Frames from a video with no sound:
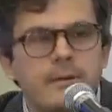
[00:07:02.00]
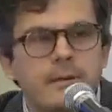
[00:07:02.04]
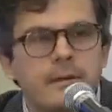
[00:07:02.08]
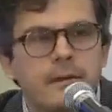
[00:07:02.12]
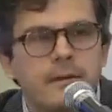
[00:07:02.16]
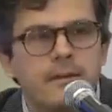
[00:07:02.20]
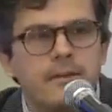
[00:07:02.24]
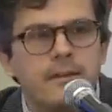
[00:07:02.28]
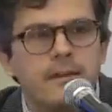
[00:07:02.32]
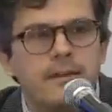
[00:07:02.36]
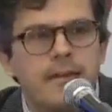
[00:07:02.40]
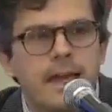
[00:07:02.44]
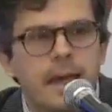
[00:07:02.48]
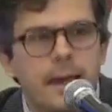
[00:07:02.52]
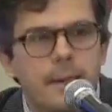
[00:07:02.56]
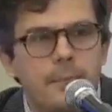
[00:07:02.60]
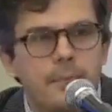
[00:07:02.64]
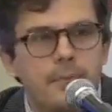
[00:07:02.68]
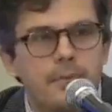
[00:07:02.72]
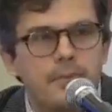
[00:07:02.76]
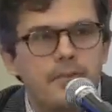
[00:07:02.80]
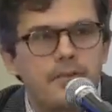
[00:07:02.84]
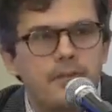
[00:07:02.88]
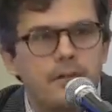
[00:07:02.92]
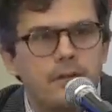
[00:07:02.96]
the
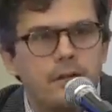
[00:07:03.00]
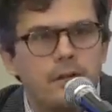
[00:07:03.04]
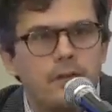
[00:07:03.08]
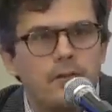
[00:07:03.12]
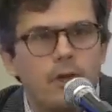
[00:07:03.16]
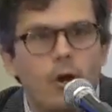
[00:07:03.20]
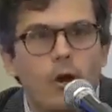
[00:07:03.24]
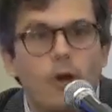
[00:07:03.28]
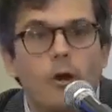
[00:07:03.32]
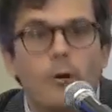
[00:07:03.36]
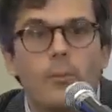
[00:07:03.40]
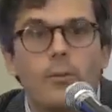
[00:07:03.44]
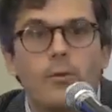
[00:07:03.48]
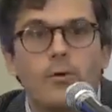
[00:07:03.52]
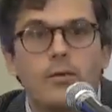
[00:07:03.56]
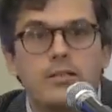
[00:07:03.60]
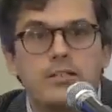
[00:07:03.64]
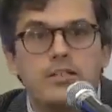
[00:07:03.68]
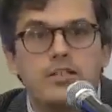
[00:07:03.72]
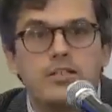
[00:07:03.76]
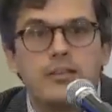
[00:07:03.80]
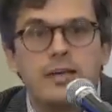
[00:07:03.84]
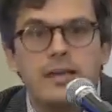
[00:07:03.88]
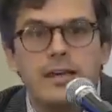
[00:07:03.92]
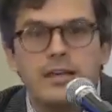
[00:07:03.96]
depths of our
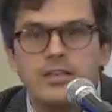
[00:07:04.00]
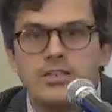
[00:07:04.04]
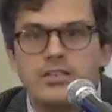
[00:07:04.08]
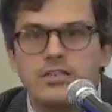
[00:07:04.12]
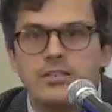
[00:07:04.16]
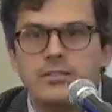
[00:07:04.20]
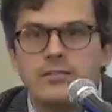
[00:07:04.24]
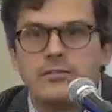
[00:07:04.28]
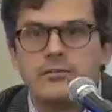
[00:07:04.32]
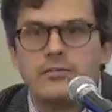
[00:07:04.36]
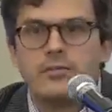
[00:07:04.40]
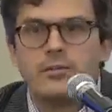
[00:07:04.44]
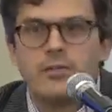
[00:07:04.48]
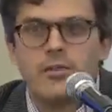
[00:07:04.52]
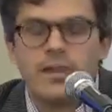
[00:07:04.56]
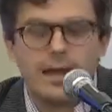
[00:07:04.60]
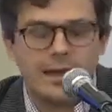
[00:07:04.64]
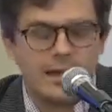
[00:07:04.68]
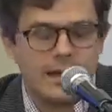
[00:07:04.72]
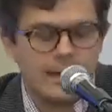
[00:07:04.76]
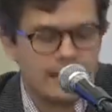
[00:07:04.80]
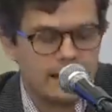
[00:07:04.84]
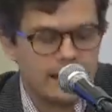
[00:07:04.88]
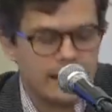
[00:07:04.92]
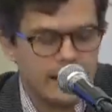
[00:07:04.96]
appreciation for
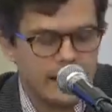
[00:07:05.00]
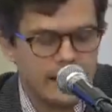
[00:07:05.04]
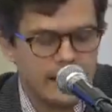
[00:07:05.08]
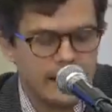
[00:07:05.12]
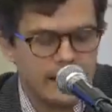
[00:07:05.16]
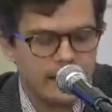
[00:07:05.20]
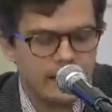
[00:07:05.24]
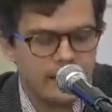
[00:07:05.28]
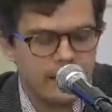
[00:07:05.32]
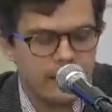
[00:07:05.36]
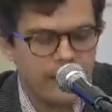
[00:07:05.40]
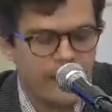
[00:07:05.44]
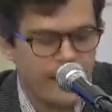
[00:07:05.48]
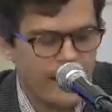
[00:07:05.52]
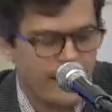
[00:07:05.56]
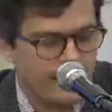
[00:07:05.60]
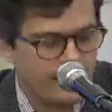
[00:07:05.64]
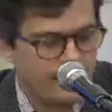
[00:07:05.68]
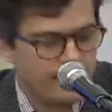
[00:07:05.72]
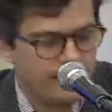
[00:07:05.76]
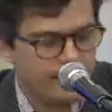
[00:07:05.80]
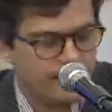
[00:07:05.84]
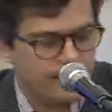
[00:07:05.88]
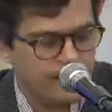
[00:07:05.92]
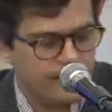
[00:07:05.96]
that
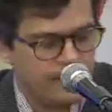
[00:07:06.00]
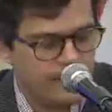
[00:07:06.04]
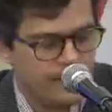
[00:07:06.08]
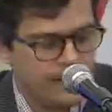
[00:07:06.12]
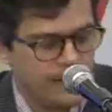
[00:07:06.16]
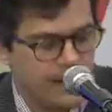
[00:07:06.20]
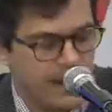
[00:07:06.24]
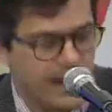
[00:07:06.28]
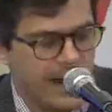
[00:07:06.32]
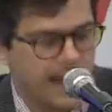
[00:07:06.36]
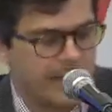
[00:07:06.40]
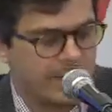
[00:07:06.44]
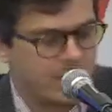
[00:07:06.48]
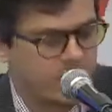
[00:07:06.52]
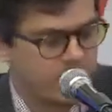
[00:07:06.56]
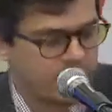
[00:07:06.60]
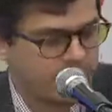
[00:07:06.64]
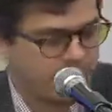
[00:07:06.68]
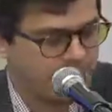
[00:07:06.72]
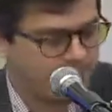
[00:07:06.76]
action.